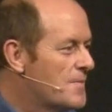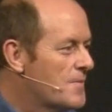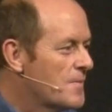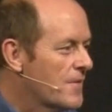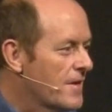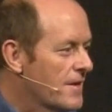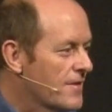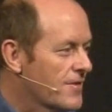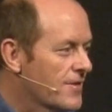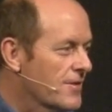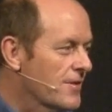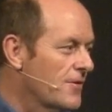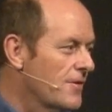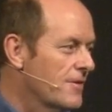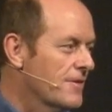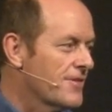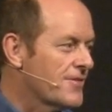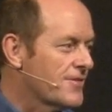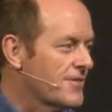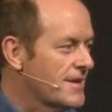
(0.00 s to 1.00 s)
with
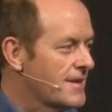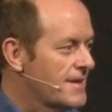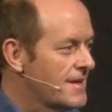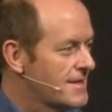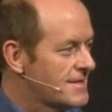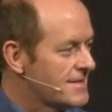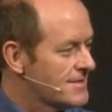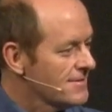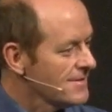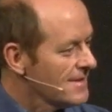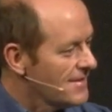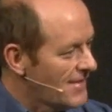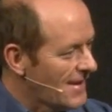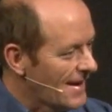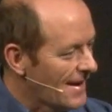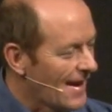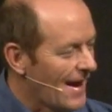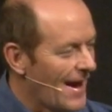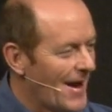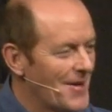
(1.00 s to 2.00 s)
all the three kids still living
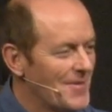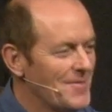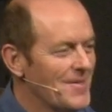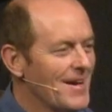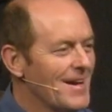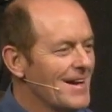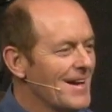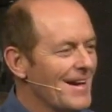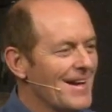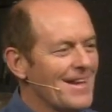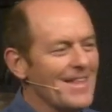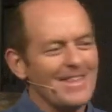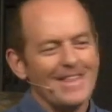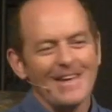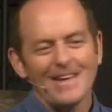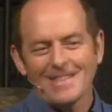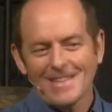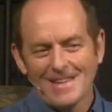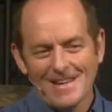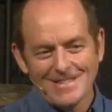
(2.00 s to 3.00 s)
at home.
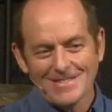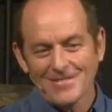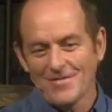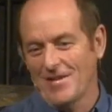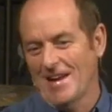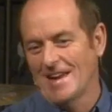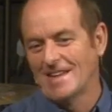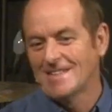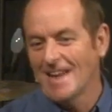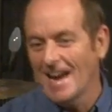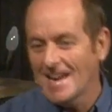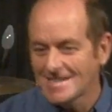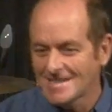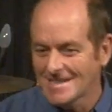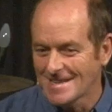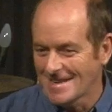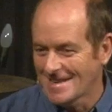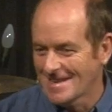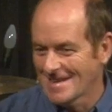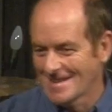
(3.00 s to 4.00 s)
Things are
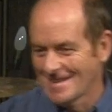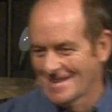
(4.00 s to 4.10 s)
fantastic.